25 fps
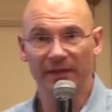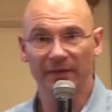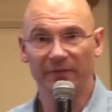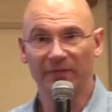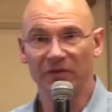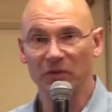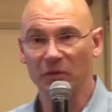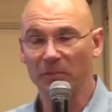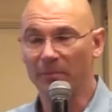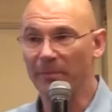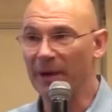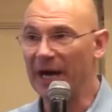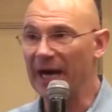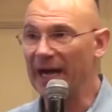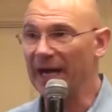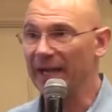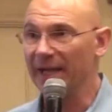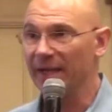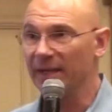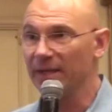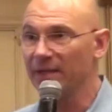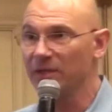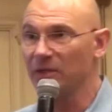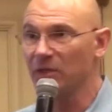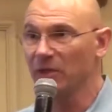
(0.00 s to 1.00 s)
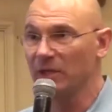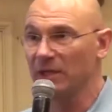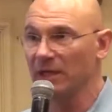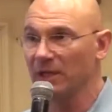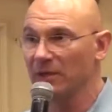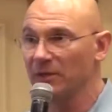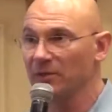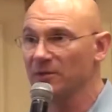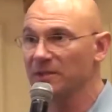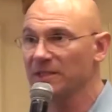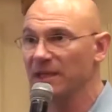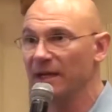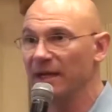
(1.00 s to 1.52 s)
If you buy it, you
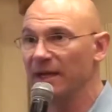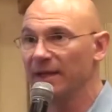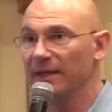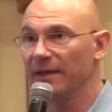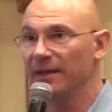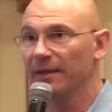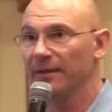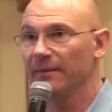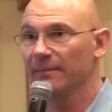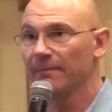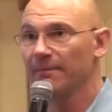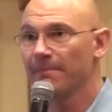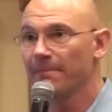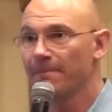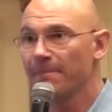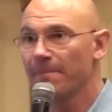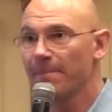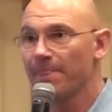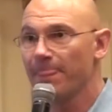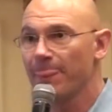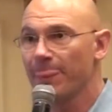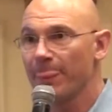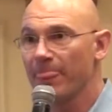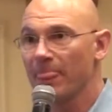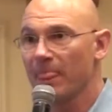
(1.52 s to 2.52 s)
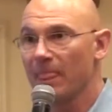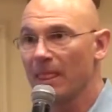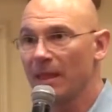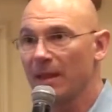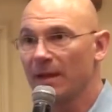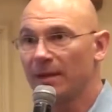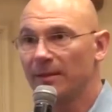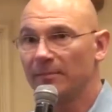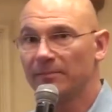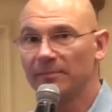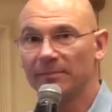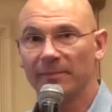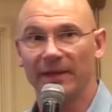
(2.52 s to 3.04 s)
close on it,
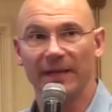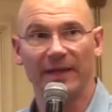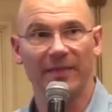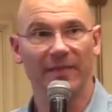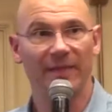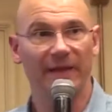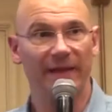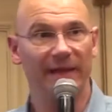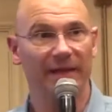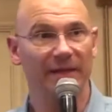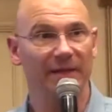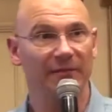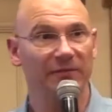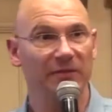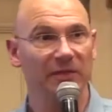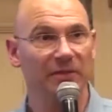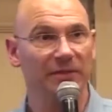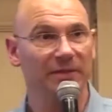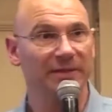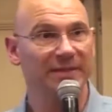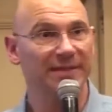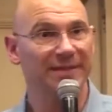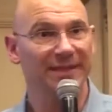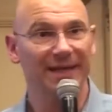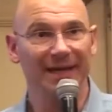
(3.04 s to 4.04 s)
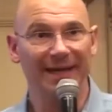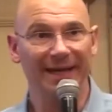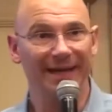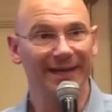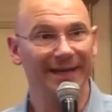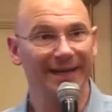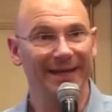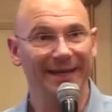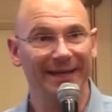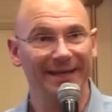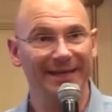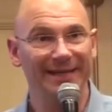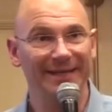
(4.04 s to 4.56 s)
and then if you decide,
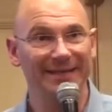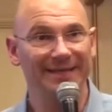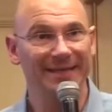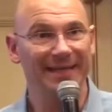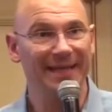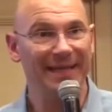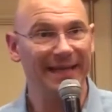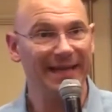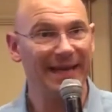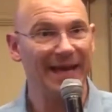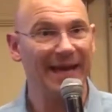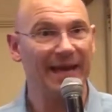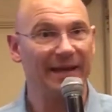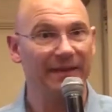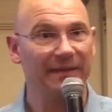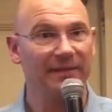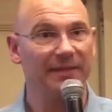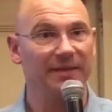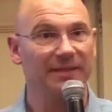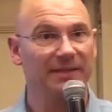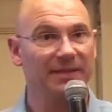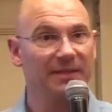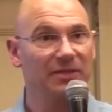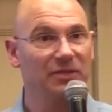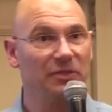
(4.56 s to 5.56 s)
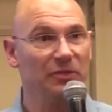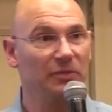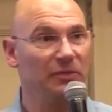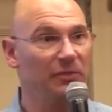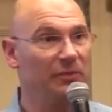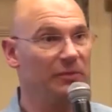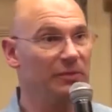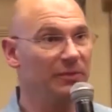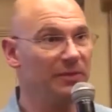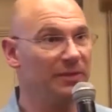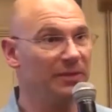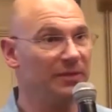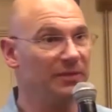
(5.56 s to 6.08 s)
I need to get out of this, and
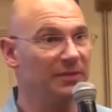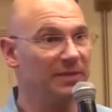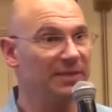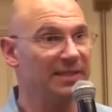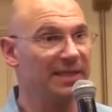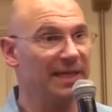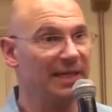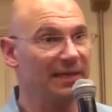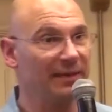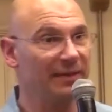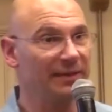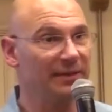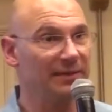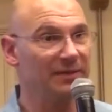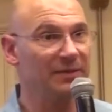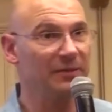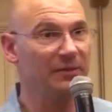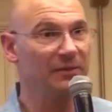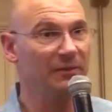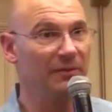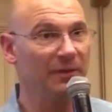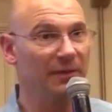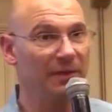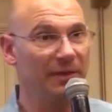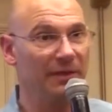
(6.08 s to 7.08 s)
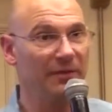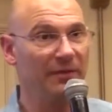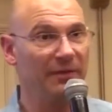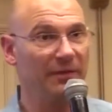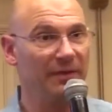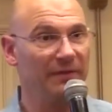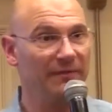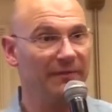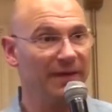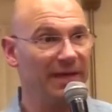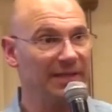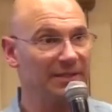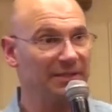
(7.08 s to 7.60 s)
you sell it to another
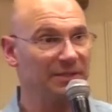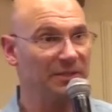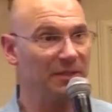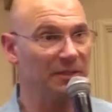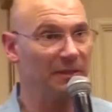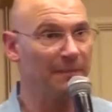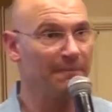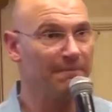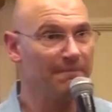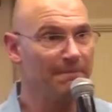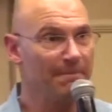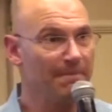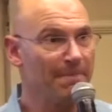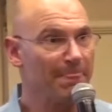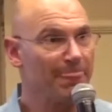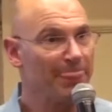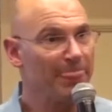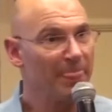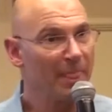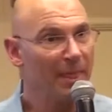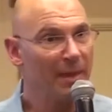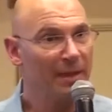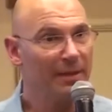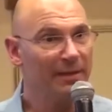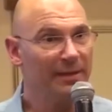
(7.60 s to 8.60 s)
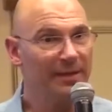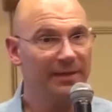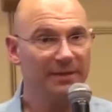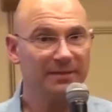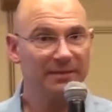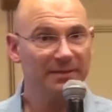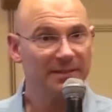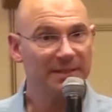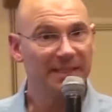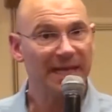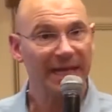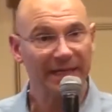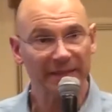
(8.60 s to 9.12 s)
investor,
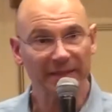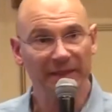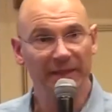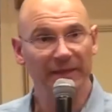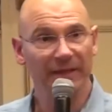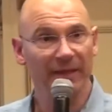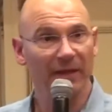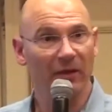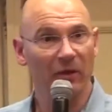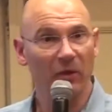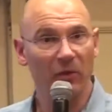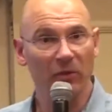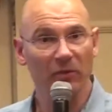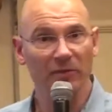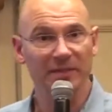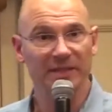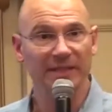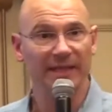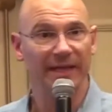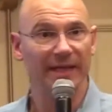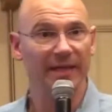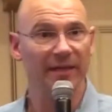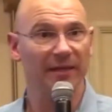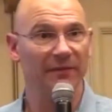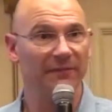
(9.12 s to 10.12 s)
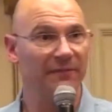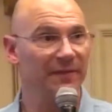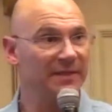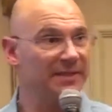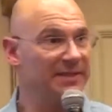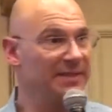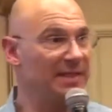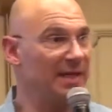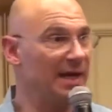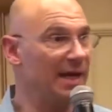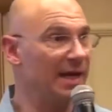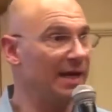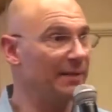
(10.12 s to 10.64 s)
it's technically a wholesale if
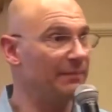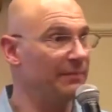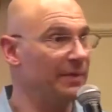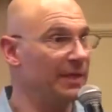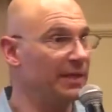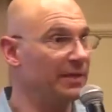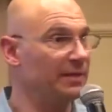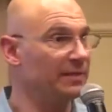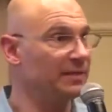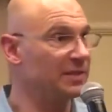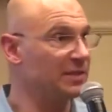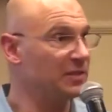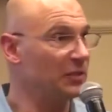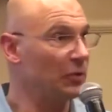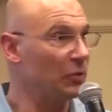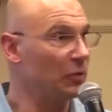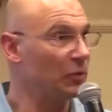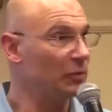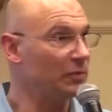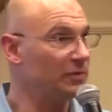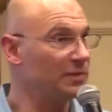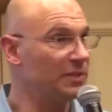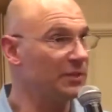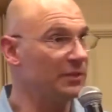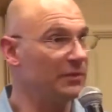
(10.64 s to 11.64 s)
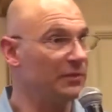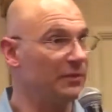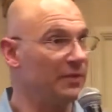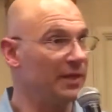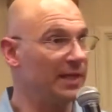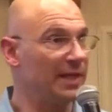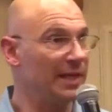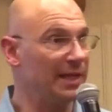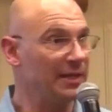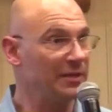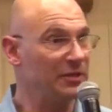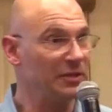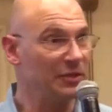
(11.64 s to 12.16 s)
it's not being sold to
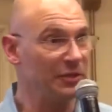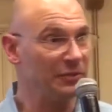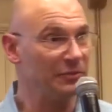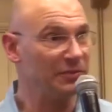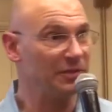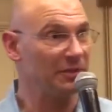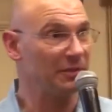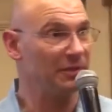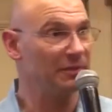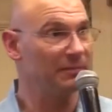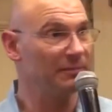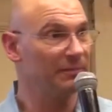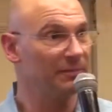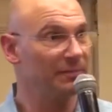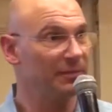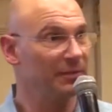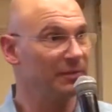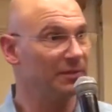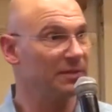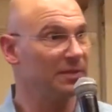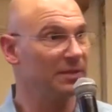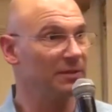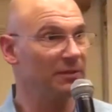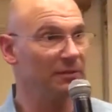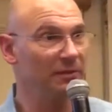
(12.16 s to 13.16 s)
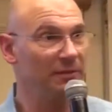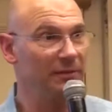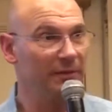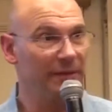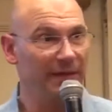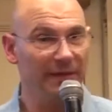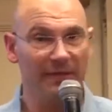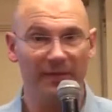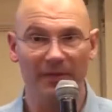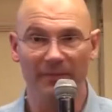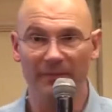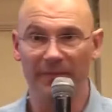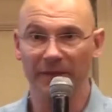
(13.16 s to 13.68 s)
the end user. You're still
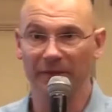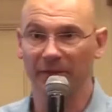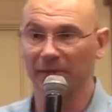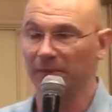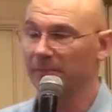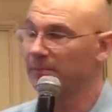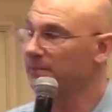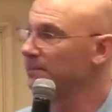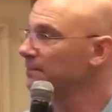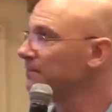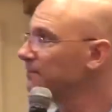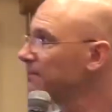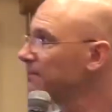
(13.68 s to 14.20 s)
in the middle.